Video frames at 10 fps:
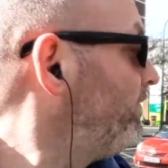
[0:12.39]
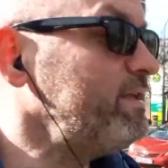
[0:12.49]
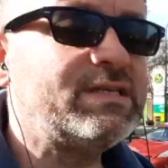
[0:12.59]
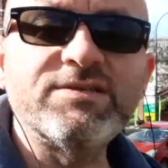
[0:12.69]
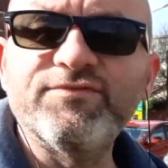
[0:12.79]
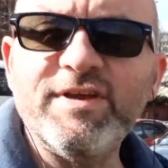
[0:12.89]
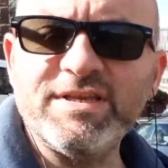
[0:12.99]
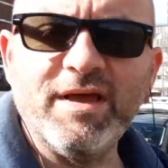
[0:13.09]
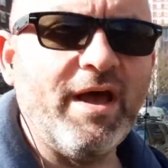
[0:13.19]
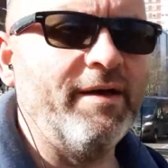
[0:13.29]
This is
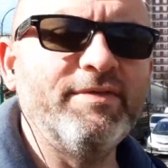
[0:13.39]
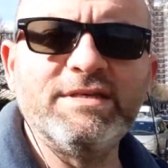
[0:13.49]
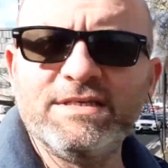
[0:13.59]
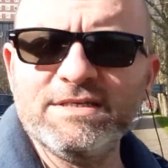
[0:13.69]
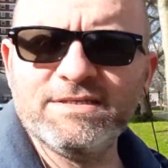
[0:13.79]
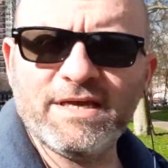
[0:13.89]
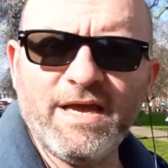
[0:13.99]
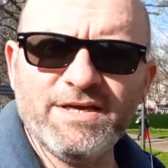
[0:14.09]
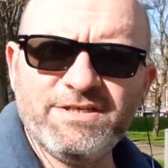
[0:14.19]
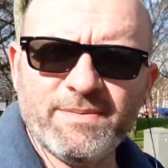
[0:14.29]
uh, this is
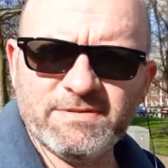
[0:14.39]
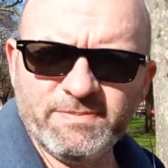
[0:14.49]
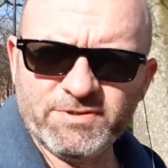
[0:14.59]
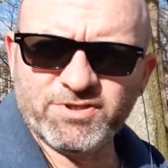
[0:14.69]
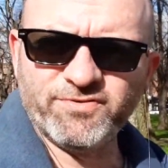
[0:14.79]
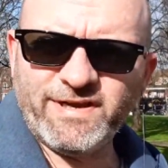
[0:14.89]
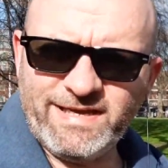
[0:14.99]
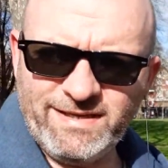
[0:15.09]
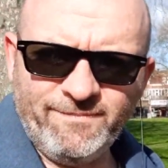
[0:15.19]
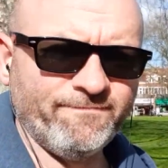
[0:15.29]
uh, Shepherd's Bush
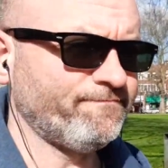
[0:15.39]
Green,